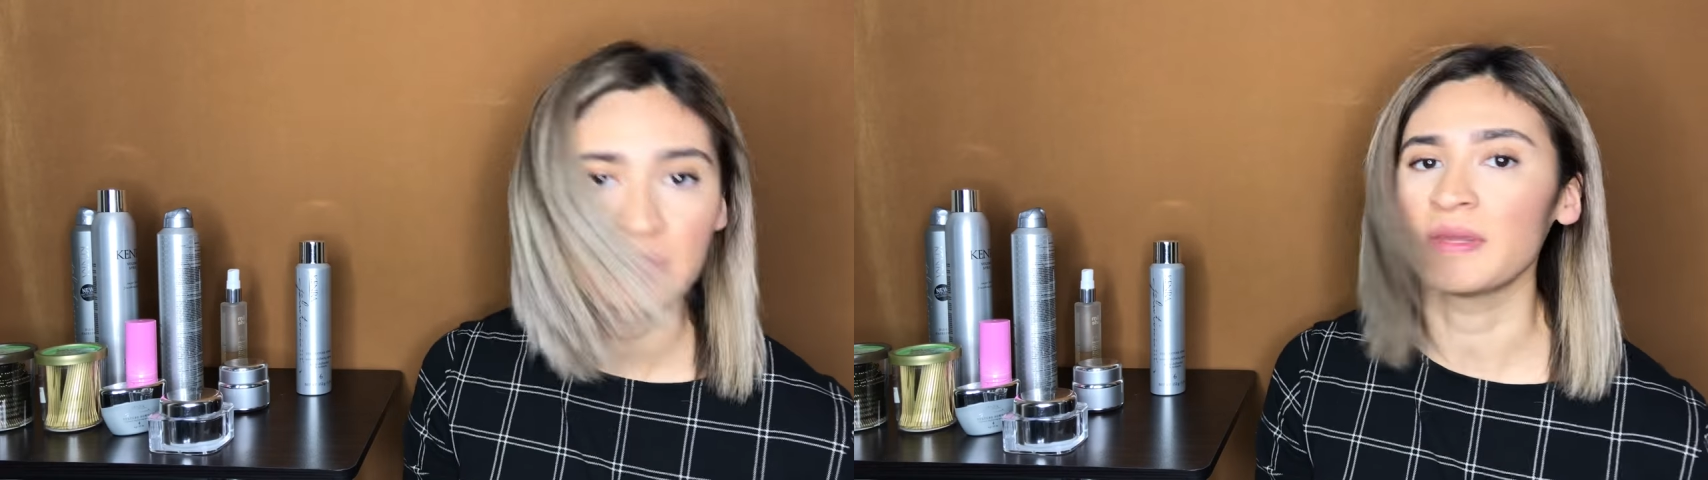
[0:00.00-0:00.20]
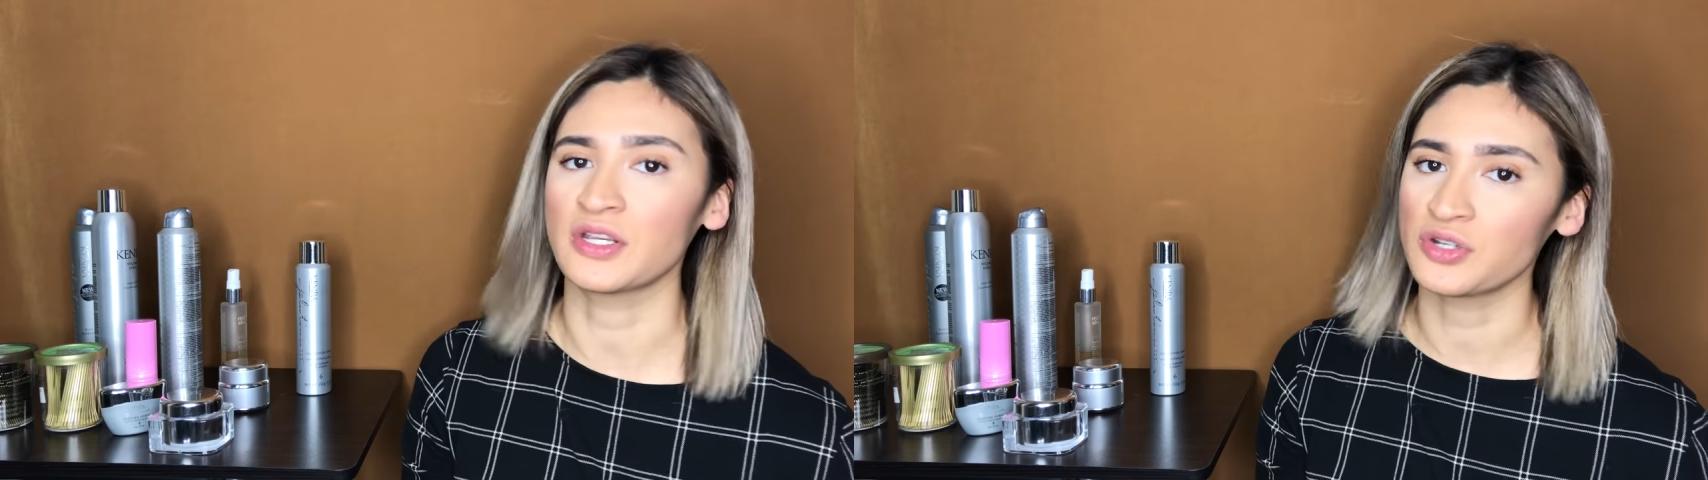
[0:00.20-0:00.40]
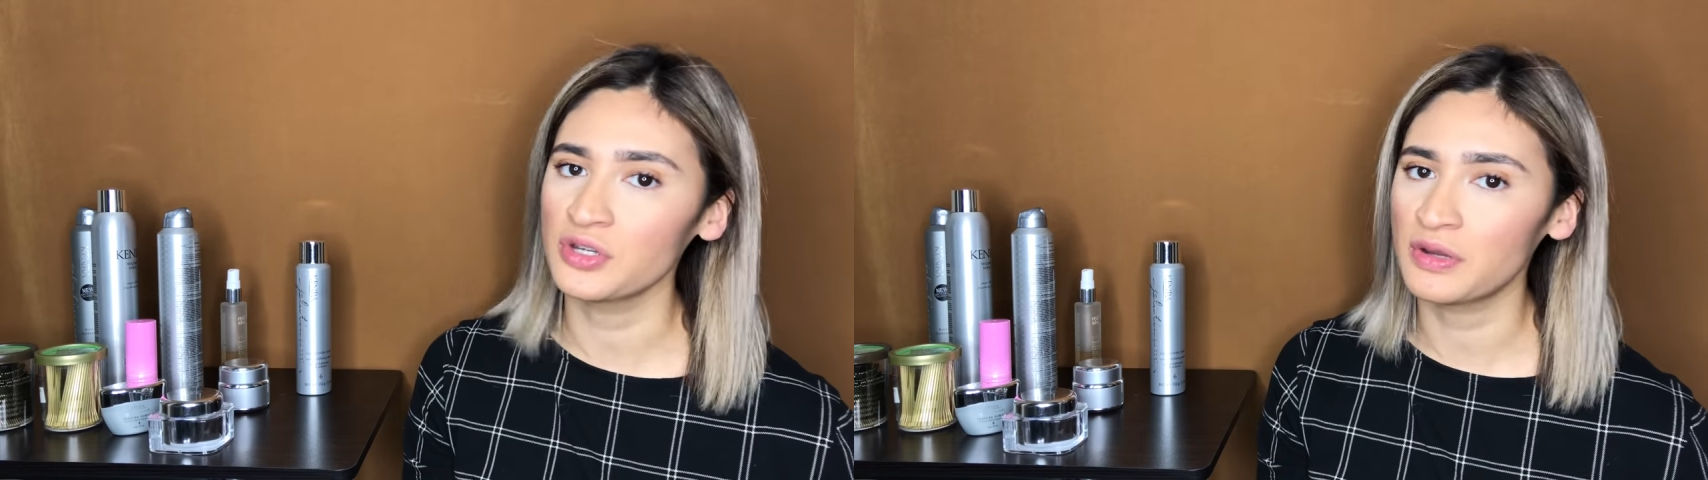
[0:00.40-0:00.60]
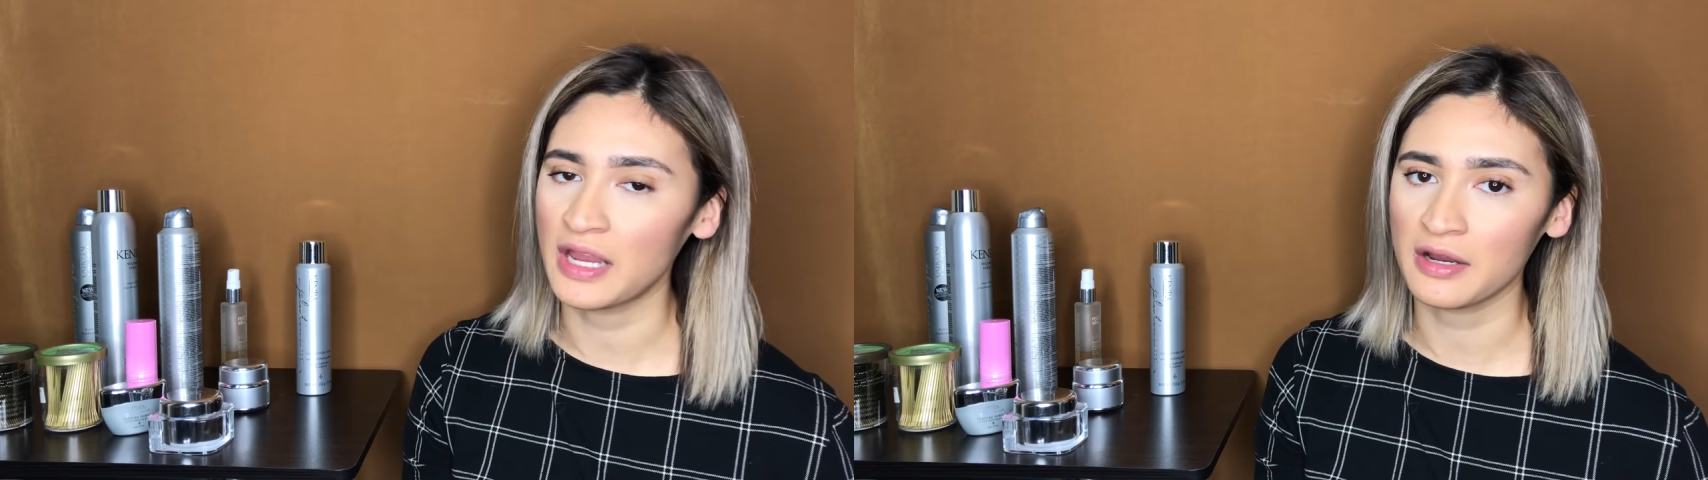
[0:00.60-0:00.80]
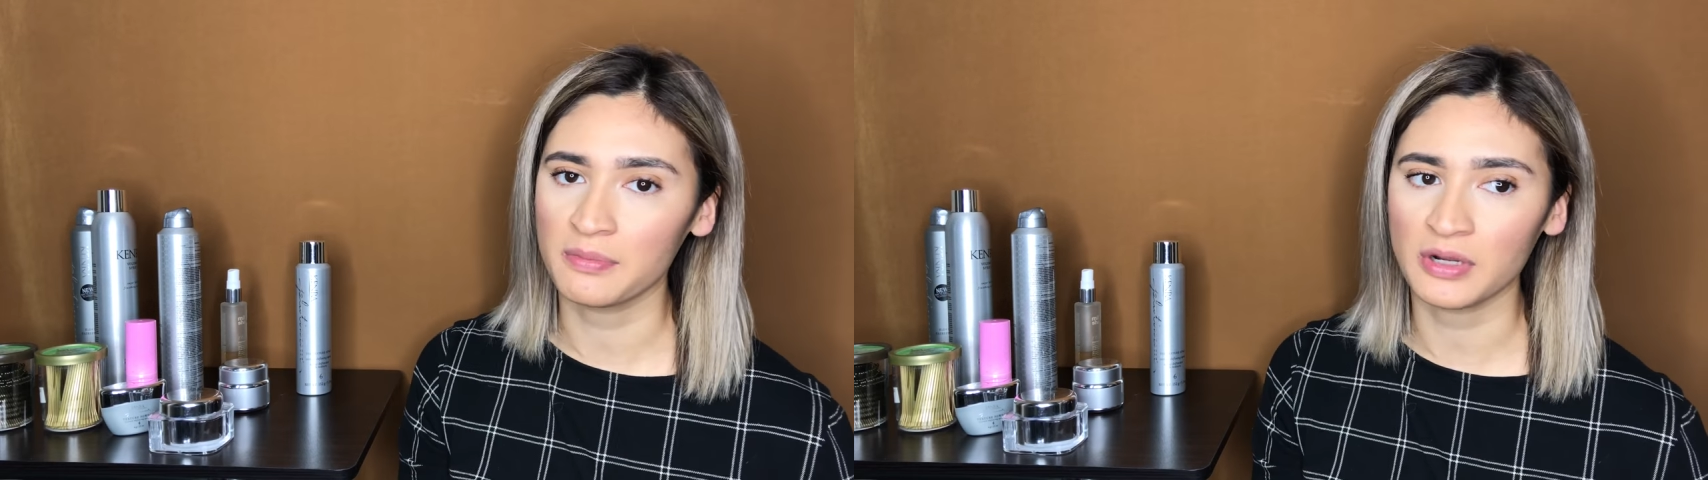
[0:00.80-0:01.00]
Make sure you
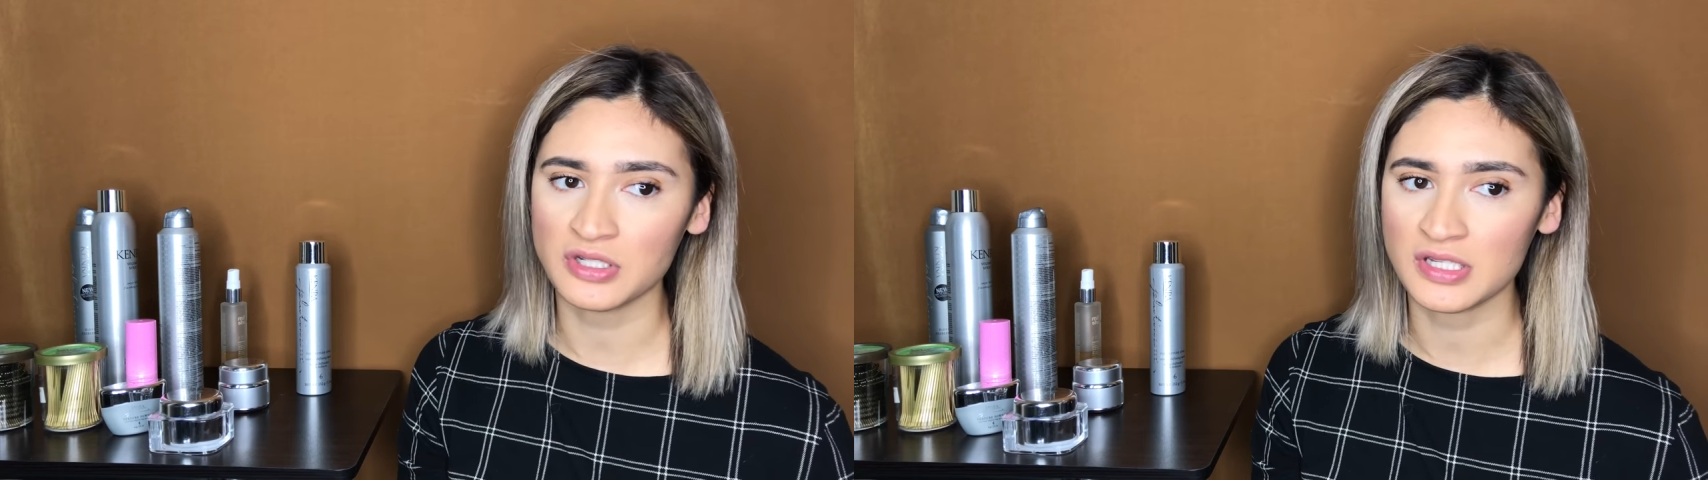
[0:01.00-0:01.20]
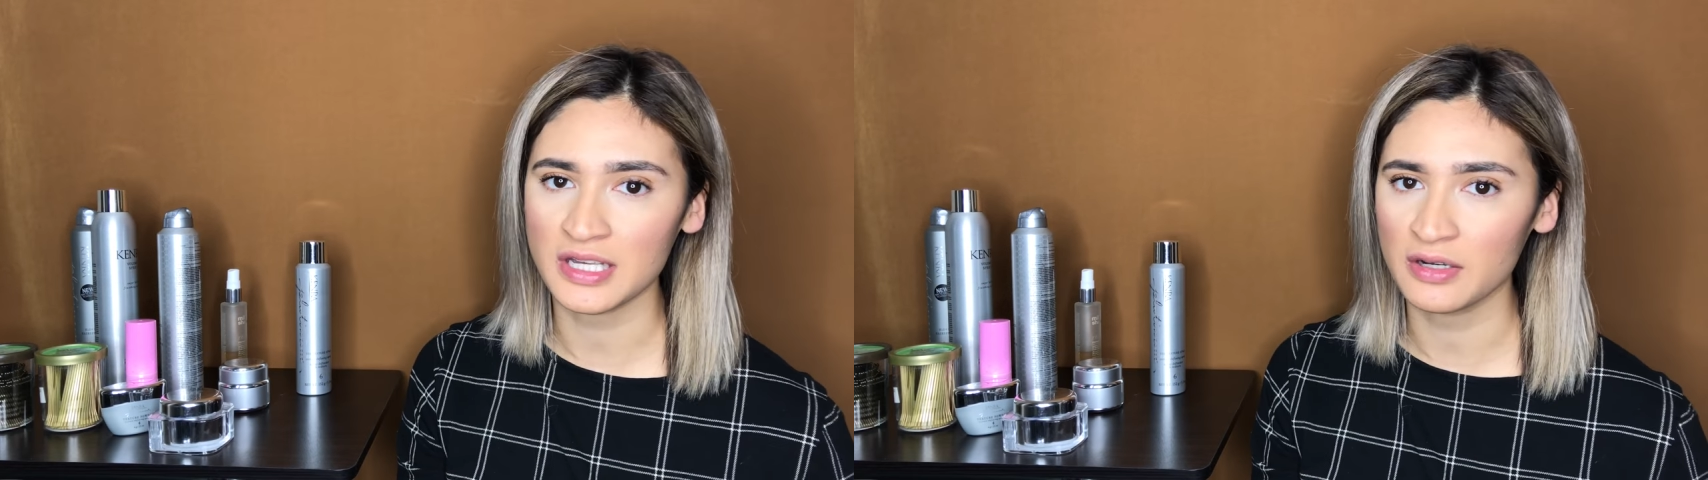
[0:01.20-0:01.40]
carry brushes.